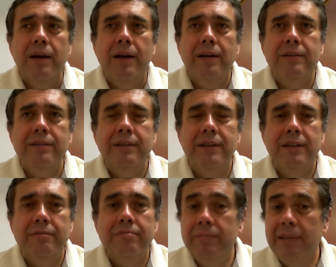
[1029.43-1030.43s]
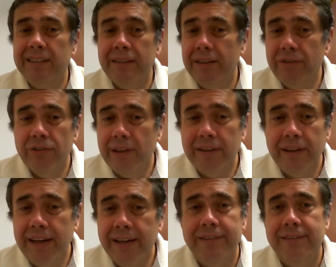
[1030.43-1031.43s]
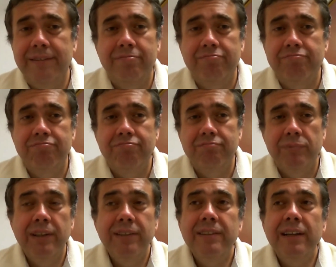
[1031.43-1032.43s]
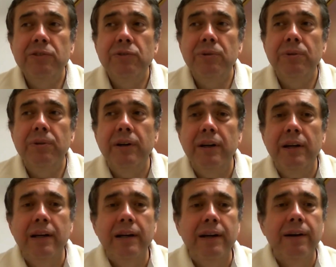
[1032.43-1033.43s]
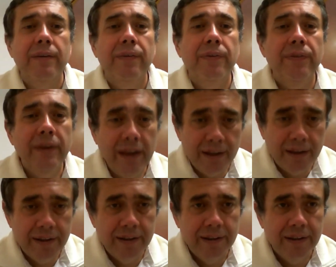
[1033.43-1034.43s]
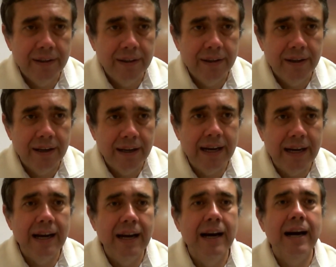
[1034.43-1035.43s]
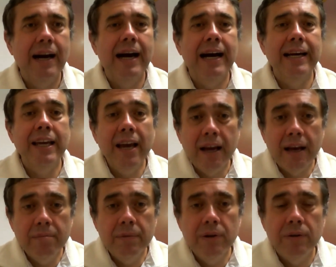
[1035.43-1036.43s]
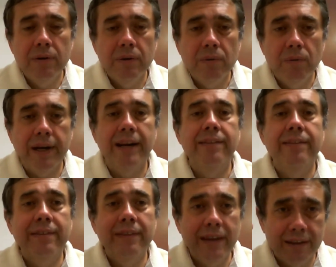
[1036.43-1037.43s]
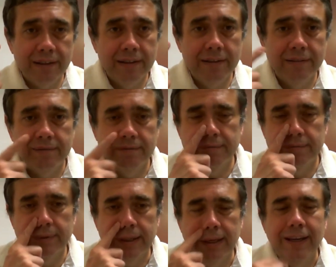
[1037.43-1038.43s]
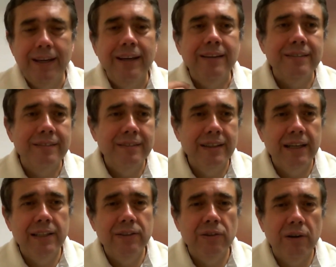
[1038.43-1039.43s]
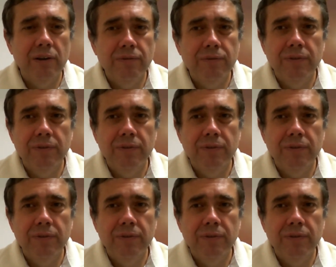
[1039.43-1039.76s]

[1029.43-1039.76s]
And it's not nice. So I start to think I am what I think instead of